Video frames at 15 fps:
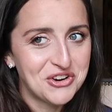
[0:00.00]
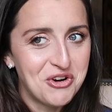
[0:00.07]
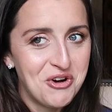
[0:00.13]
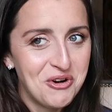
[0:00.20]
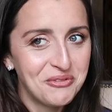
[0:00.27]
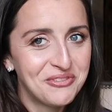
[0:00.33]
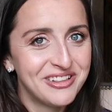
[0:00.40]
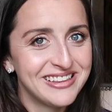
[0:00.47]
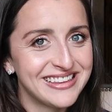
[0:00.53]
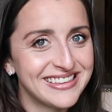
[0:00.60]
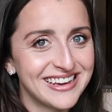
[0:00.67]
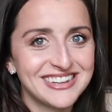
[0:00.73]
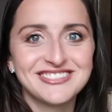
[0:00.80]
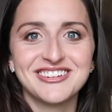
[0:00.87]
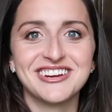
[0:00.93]
So hopefully
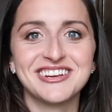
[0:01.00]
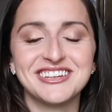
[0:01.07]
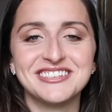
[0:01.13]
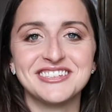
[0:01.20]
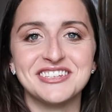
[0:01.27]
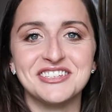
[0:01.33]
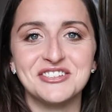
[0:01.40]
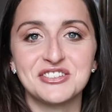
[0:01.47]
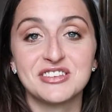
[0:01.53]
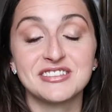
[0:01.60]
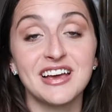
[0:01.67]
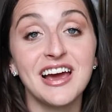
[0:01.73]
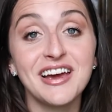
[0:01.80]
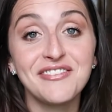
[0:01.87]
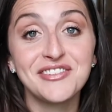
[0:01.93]
that trend continues,
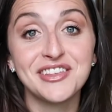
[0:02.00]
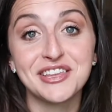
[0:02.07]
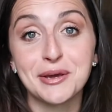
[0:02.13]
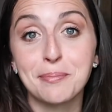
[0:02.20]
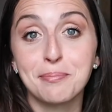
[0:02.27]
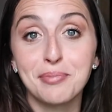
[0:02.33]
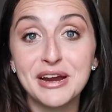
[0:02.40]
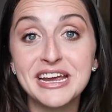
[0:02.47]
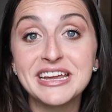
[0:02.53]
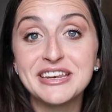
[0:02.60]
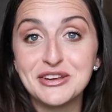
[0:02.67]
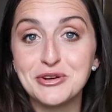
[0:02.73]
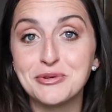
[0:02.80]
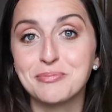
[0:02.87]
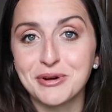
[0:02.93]
because I feel like a
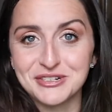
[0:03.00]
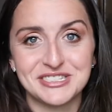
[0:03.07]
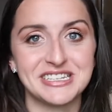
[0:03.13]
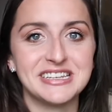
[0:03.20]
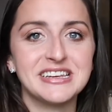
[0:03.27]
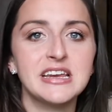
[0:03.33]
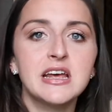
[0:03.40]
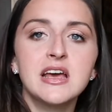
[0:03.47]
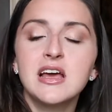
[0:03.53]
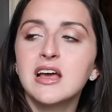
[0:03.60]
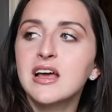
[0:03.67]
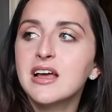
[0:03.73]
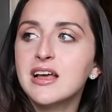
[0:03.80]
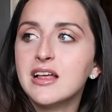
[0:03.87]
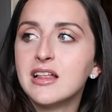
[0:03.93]
brand new person.
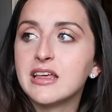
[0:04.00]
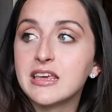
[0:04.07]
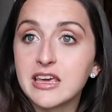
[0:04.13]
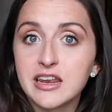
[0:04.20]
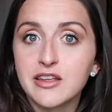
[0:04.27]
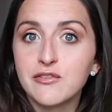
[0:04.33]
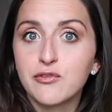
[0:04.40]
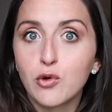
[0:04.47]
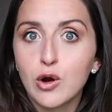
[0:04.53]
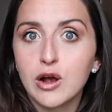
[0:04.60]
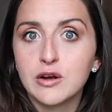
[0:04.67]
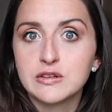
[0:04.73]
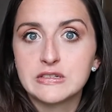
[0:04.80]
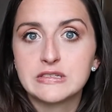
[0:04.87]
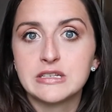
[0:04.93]
Like getting 4
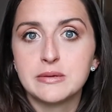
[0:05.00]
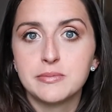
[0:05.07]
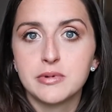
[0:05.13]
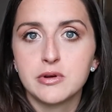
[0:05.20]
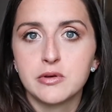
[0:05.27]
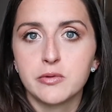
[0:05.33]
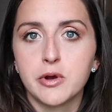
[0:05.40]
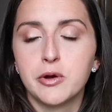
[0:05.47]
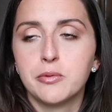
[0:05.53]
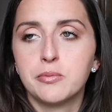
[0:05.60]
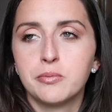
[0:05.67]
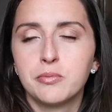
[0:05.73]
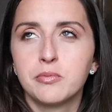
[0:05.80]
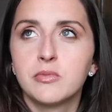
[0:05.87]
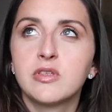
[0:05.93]
hours of sleep in a row.
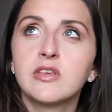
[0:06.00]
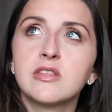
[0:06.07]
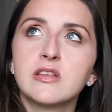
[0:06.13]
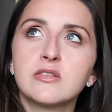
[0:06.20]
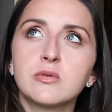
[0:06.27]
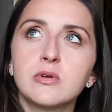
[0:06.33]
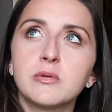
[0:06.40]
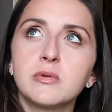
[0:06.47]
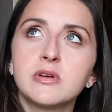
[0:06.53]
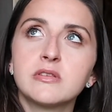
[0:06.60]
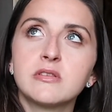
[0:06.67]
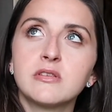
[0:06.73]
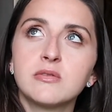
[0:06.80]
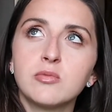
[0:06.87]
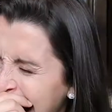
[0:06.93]
I think that's what it
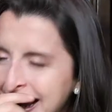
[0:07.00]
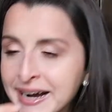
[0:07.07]
was.